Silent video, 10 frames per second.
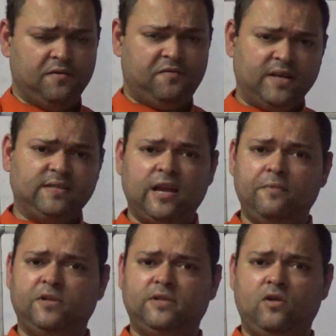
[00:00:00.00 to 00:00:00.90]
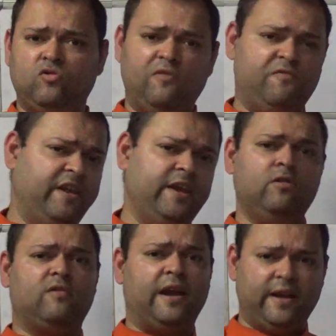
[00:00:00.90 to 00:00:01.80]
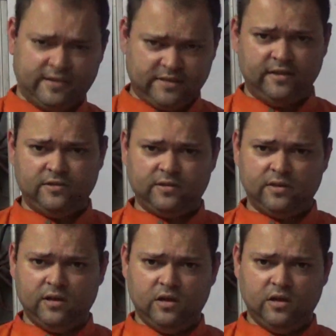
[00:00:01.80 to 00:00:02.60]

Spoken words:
First type is that who have very good writing skills.